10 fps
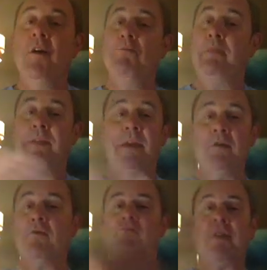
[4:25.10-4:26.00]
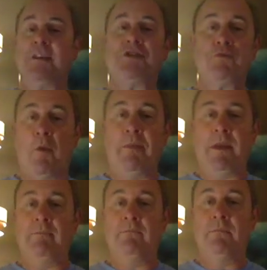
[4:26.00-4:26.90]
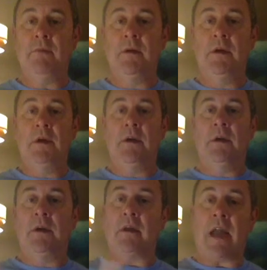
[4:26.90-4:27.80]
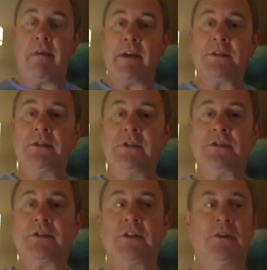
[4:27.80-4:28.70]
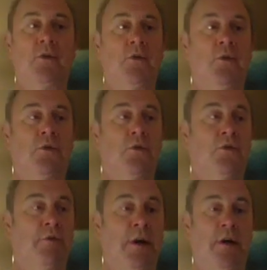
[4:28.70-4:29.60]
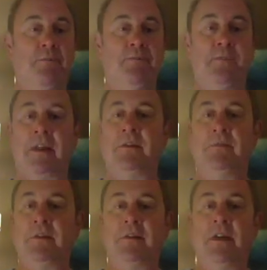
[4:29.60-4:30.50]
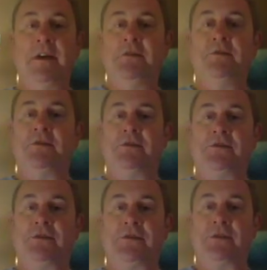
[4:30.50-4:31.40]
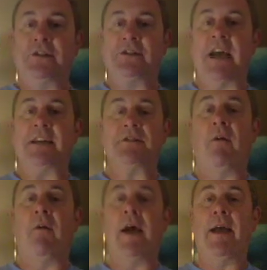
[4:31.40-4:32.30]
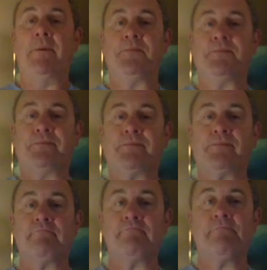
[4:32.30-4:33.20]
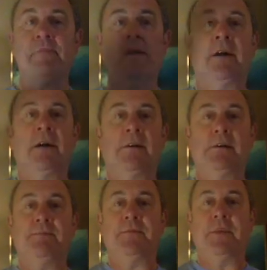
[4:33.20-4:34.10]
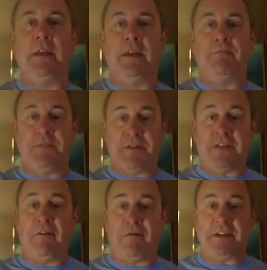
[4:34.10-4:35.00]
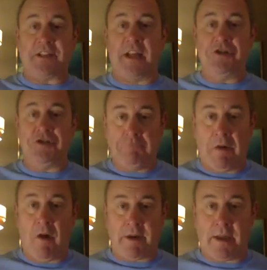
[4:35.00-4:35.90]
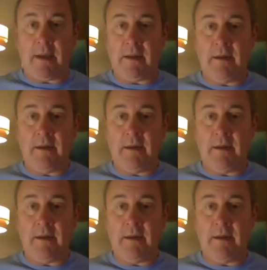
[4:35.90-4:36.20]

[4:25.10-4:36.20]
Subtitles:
But they're not race swapping characters or any to satisfy the Southeast Asian market,